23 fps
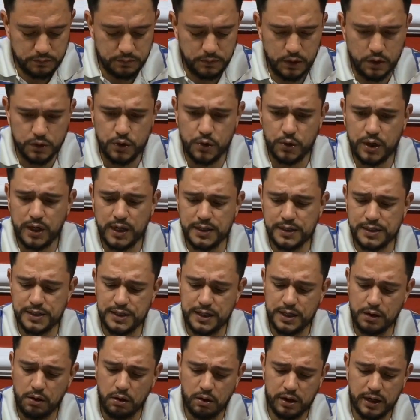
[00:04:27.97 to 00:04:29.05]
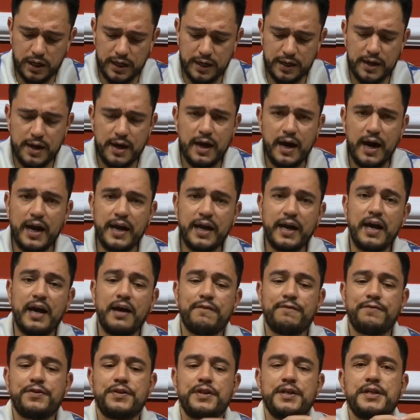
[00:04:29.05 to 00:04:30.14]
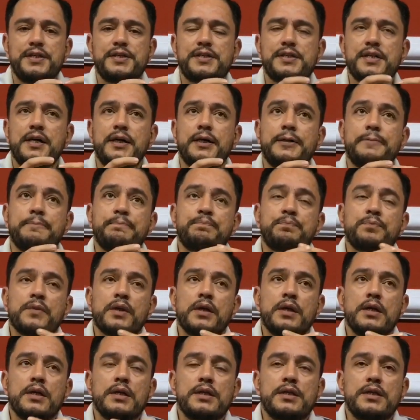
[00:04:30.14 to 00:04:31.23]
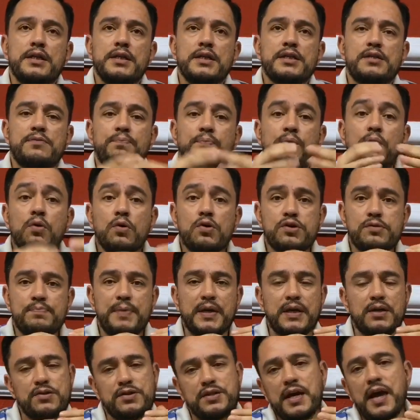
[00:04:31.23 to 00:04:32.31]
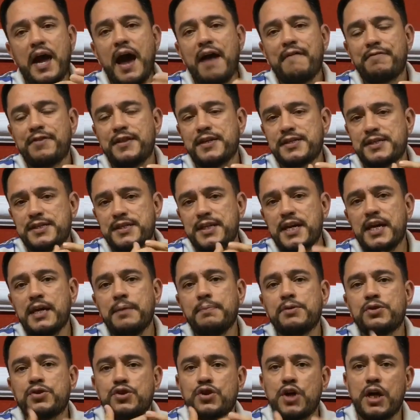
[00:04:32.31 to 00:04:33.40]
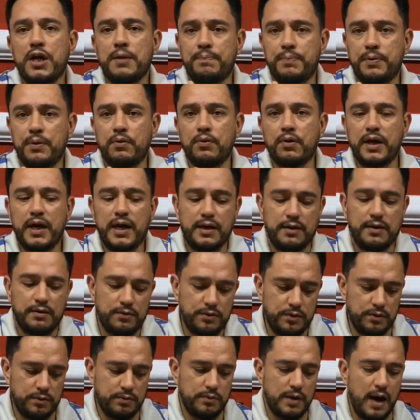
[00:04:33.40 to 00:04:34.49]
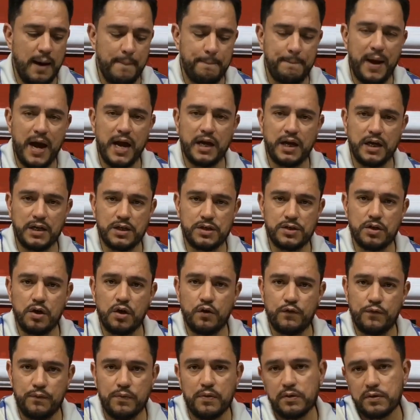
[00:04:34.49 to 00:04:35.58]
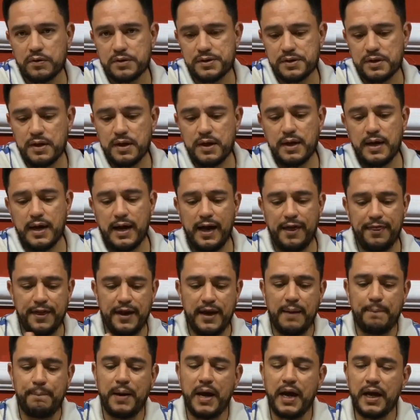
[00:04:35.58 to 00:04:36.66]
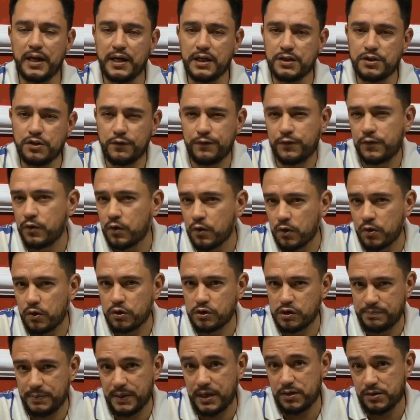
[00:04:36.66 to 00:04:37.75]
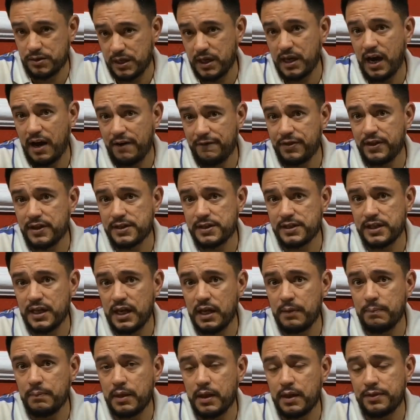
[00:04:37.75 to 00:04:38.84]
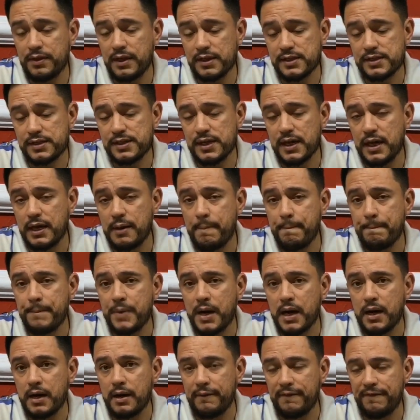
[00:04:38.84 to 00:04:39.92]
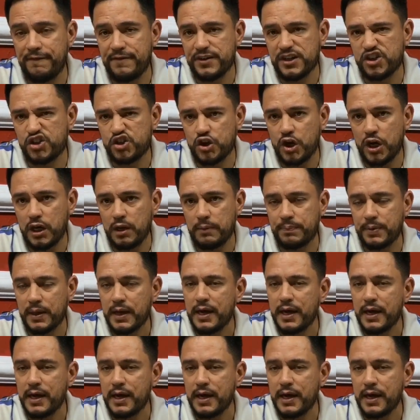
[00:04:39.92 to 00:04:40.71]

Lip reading: you can see, okay, I have these books because they have the same shape. Okay, a package of books, and then a package of colors because they have the same shape,